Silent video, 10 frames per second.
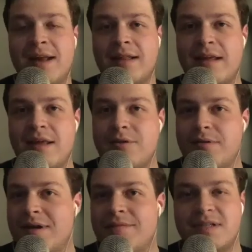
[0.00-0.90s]
thank you
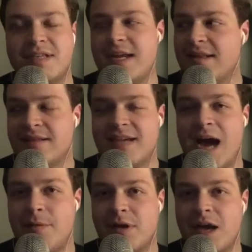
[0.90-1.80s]
enough for taking the
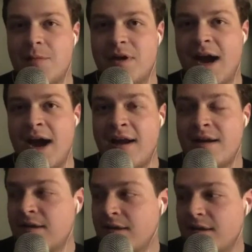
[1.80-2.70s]
time and coming on.
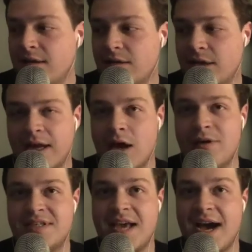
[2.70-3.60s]
Like
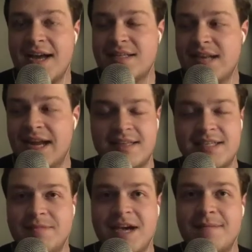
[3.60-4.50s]
always, guys, not the
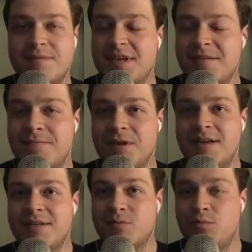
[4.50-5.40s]
same time, same
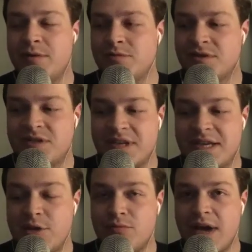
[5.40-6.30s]
place. We will see
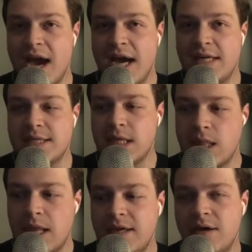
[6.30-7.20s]
you guys
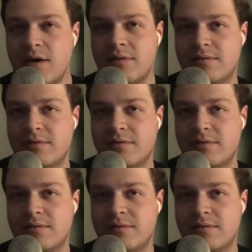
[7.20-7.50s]
later.